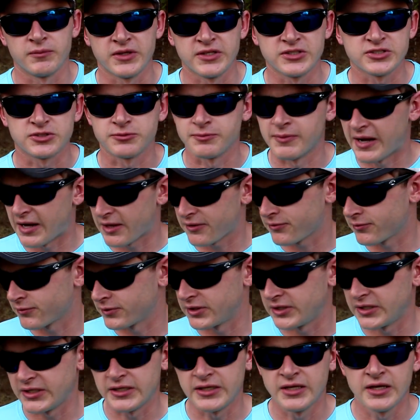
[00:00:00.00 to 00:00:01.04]
These are my
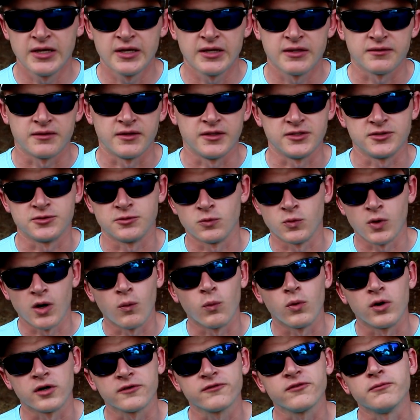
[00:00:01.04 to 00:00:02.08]
three. These are what
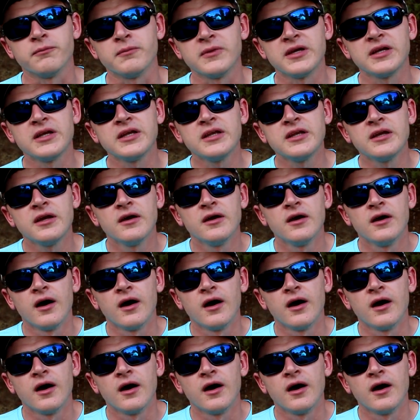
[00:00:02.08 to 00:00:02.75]
worked for me.